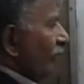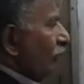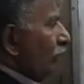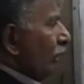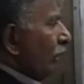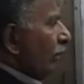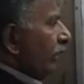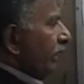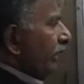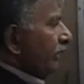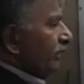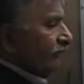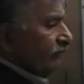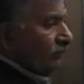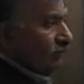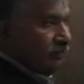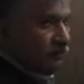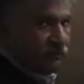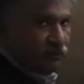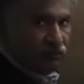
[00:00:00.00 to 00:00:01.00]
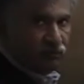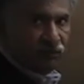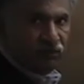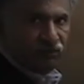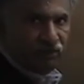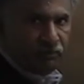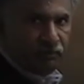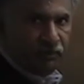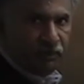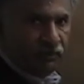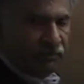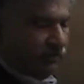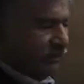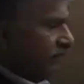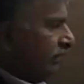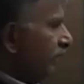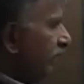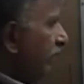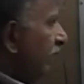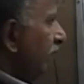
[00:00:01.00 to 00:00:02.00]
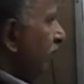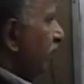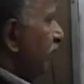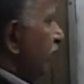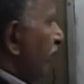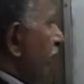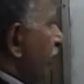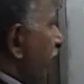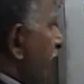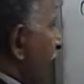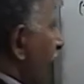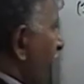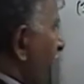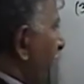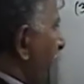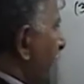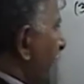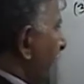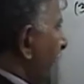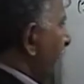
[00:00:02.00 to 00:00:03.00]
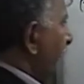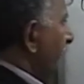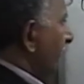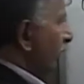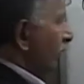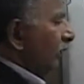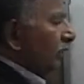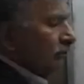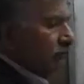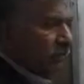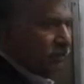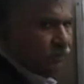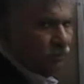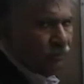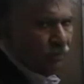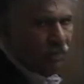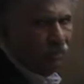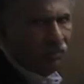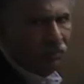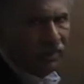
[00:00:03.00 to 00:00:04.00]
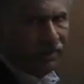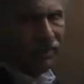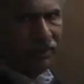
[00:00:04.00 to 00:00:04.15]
go away, it doesn't just disappear in thin air, it just becomes 1. But you don't have to write